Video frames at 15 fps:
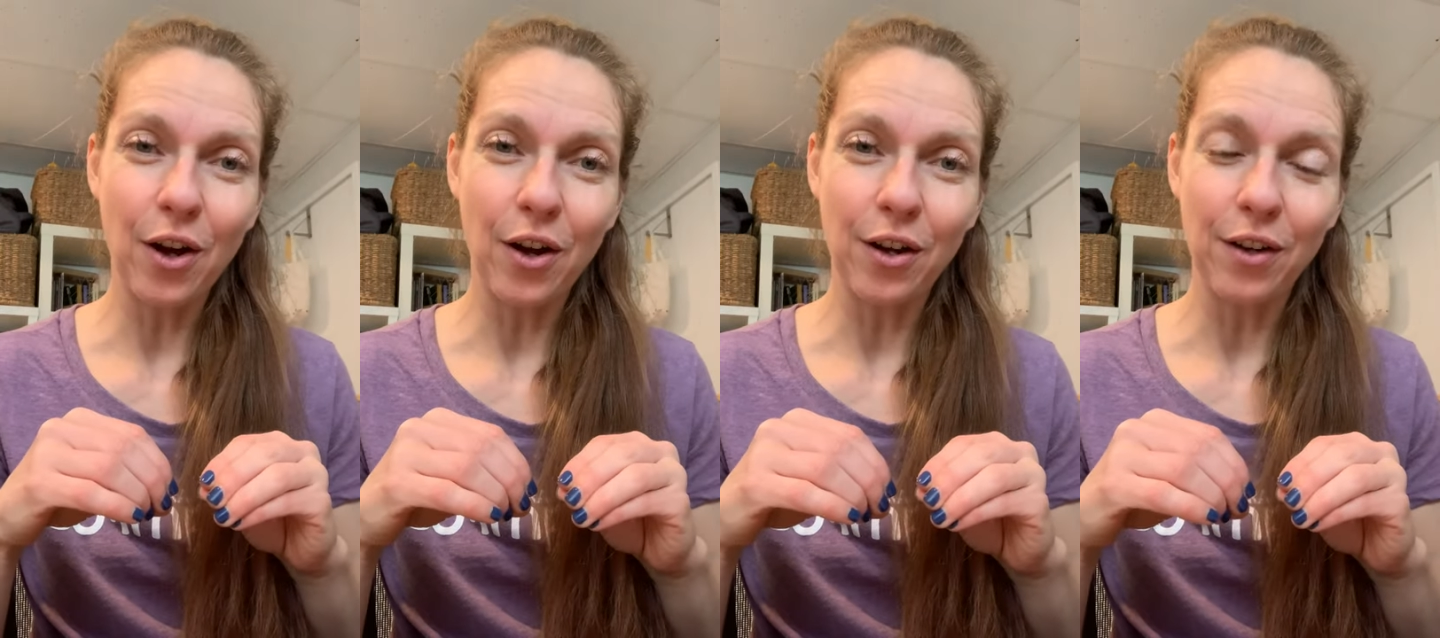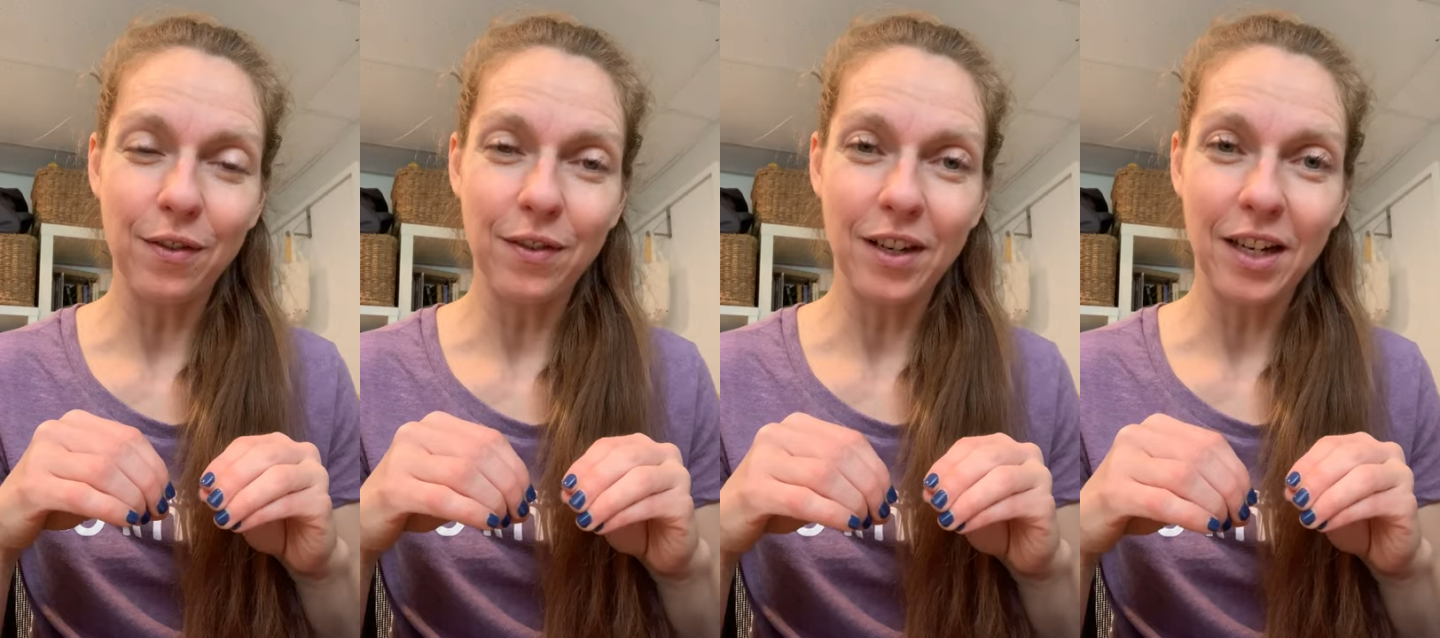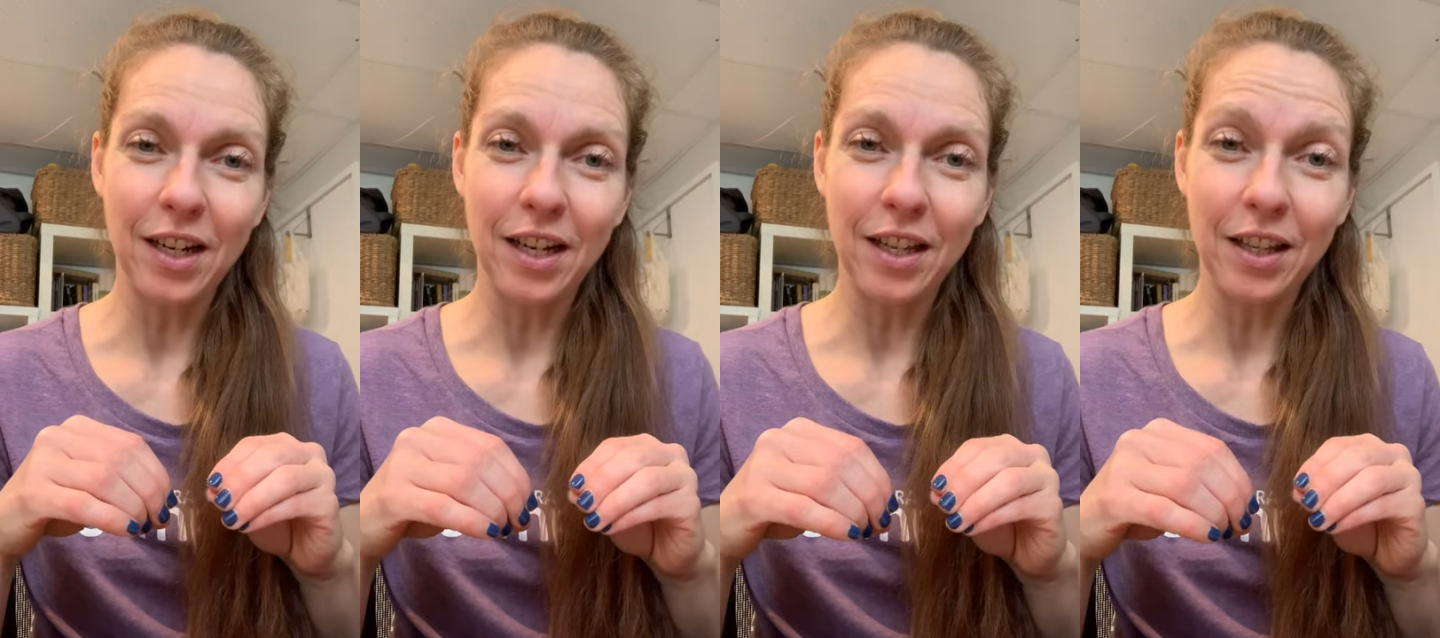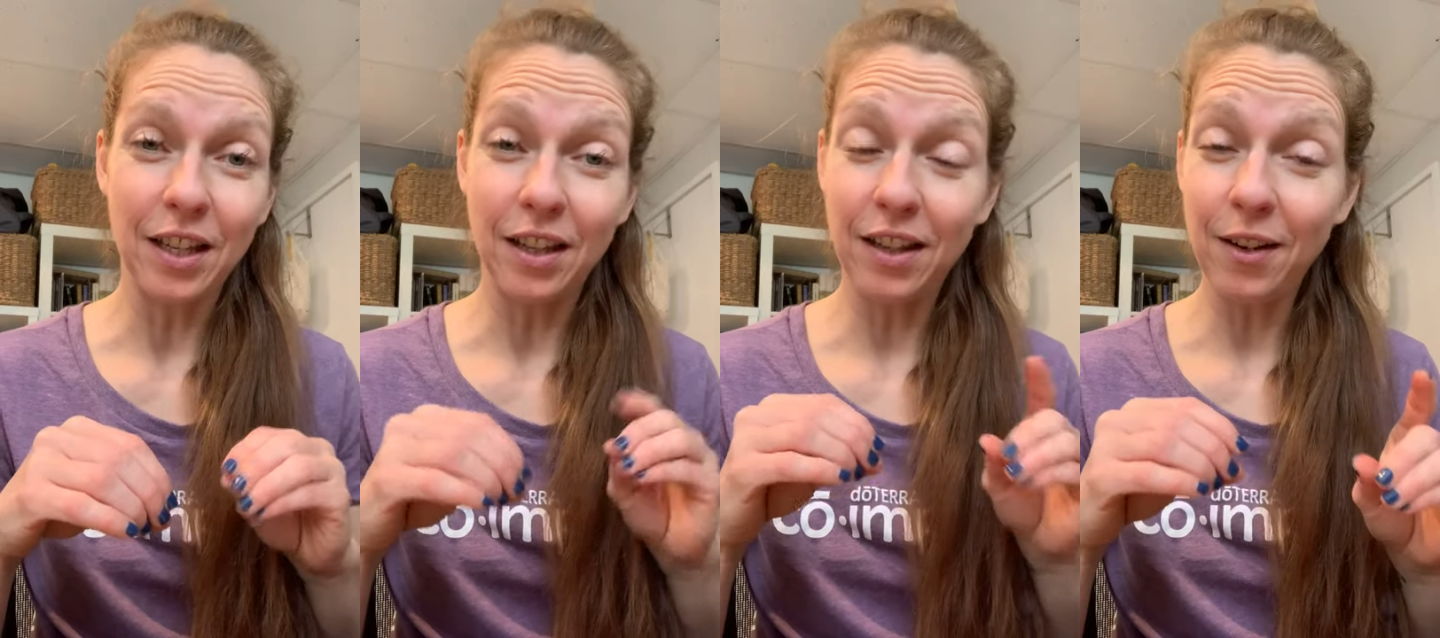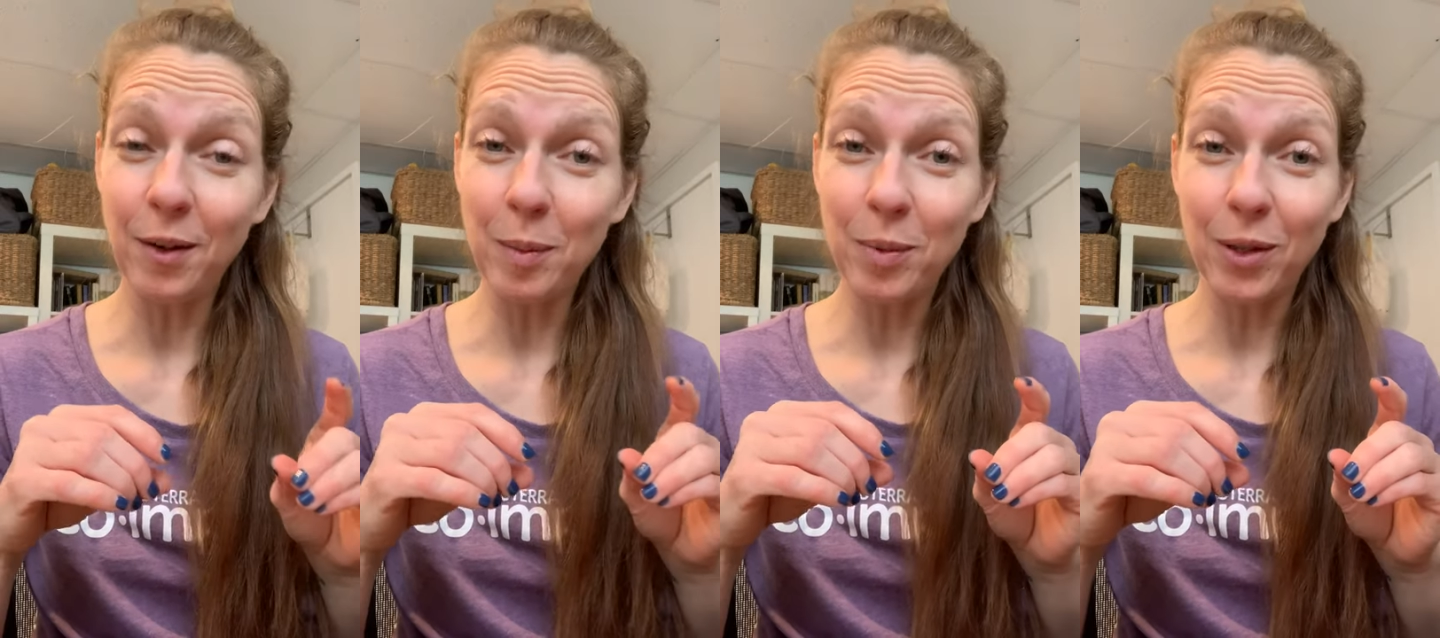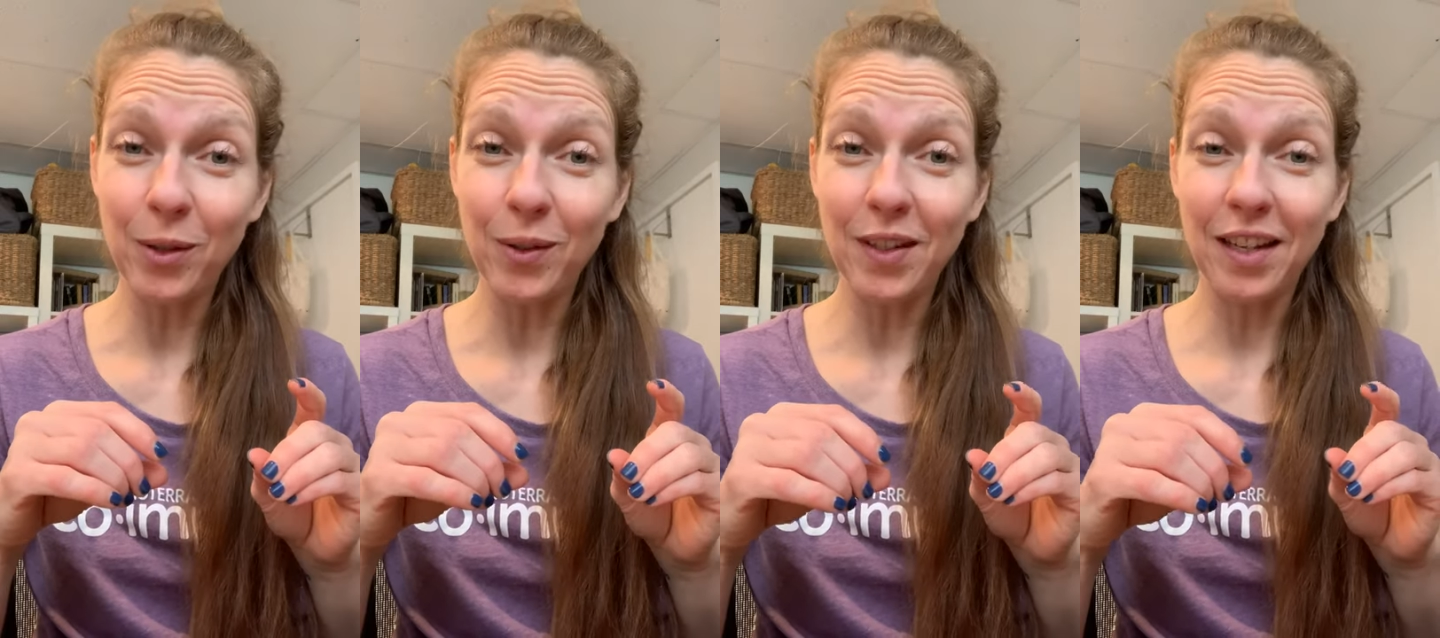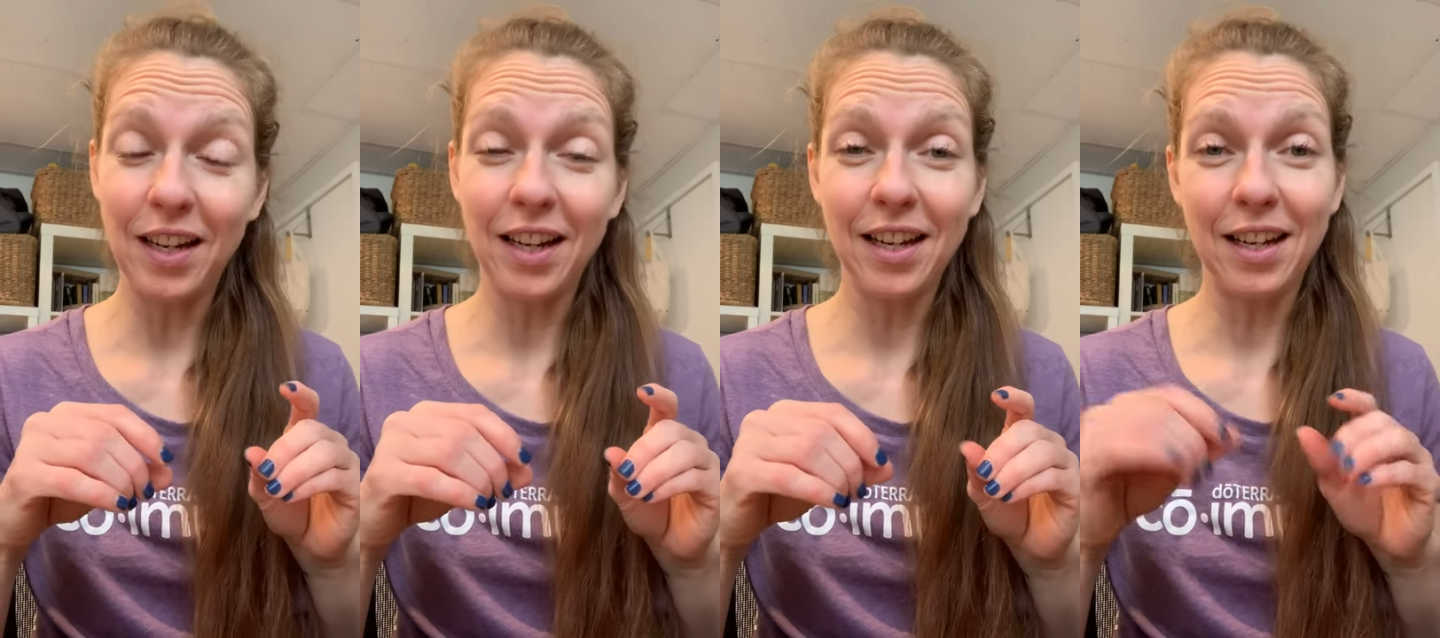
over the therapeutic